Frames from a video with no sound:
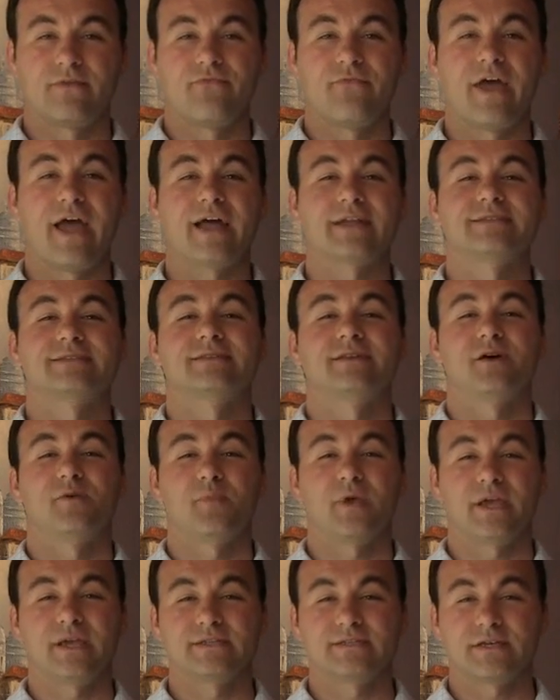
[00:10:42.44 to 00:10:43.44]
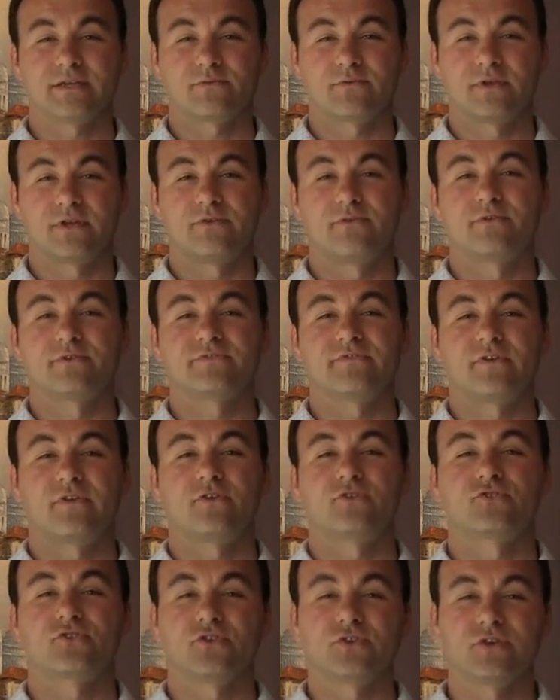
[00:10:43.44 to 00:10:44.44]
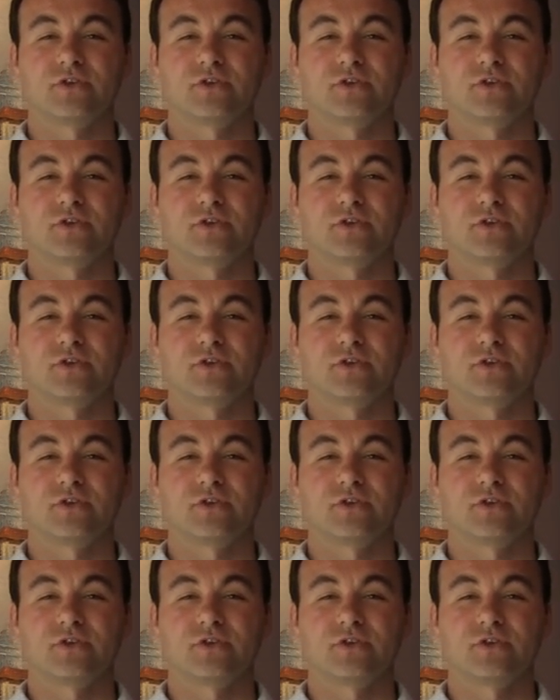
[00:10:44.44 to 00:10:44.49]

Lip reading: That's amazing. And resveratrol,